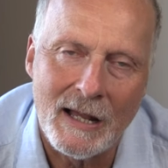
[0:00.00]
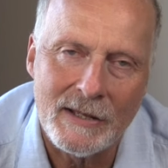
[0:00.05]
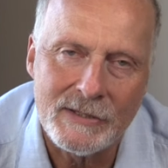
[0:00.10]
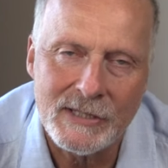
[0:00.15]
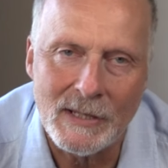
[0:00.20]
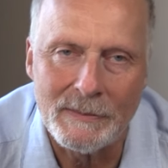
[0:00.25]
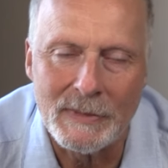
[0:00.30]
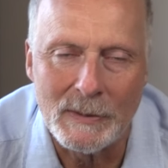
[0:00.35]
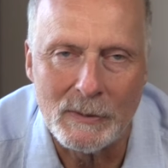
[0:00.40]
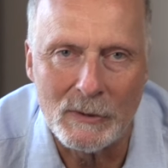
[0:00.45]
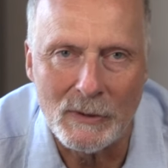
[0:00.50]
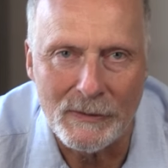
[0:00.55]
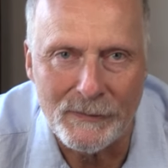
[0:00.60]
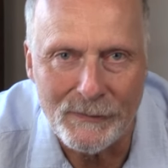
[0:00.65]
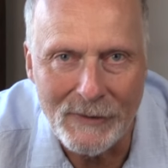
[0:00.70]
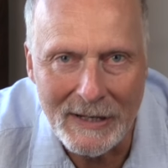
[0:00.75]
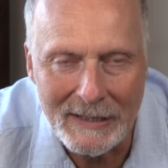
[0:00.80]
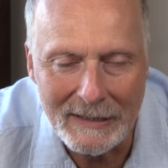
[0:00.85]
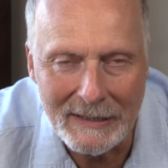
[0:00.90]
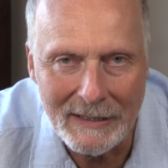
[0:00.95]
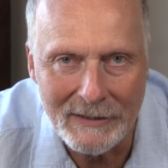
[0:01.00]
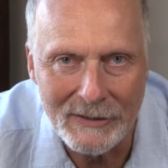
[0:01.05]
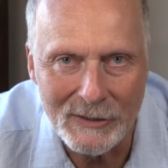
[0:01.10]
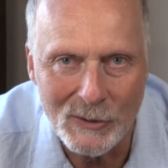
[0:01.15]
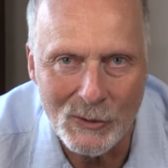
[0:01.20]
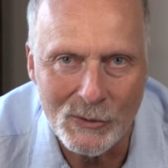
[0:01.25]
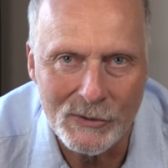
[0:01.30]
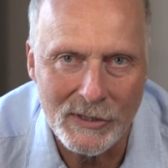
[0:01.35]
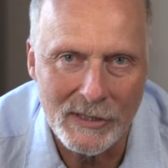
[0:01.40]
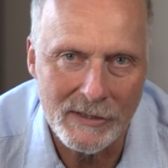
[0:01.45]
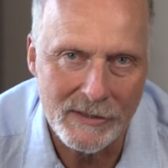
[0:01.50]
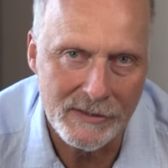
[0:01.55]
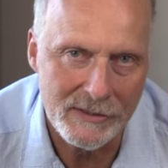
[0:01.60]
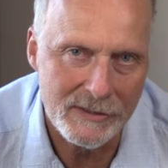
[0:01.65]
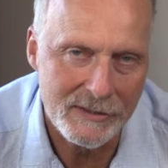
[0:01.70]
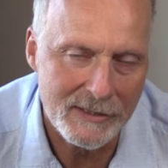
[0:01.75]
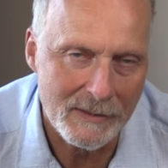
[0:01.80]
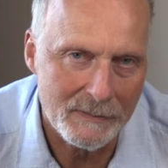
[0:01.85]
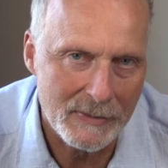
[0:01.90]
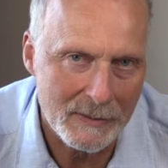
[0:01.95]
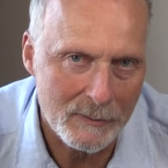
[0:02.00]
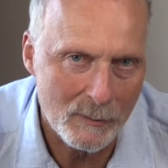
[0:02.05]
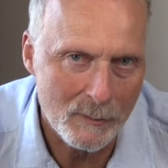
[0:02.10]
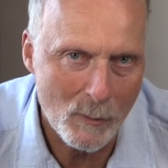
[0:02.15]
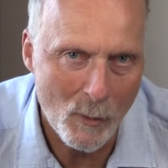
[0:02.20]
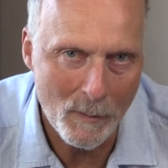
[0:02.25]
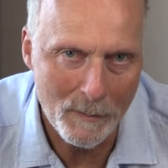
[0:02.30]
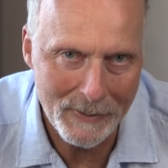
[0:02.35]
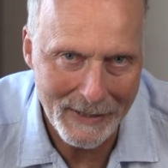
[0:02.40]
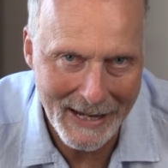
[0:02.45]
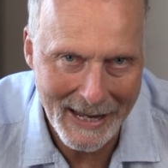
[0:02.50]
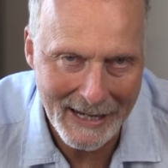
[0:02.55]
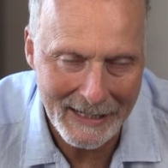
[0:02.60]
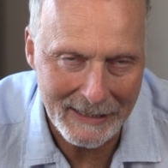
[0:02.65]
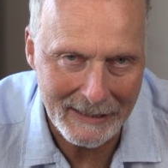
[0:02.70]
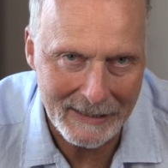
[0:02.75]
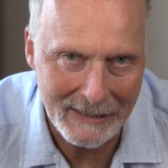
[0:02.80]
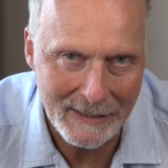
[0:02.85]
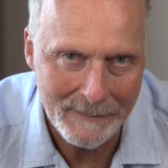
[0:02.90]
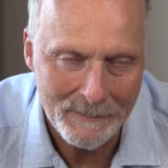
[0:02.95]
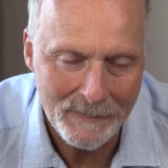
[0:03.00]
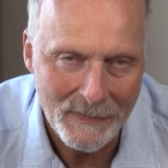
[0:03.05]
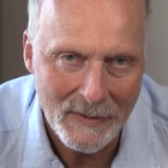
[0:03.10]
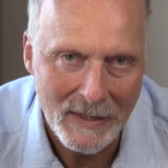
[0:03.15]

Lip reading: Some people look friendly in the audience, some people more blank.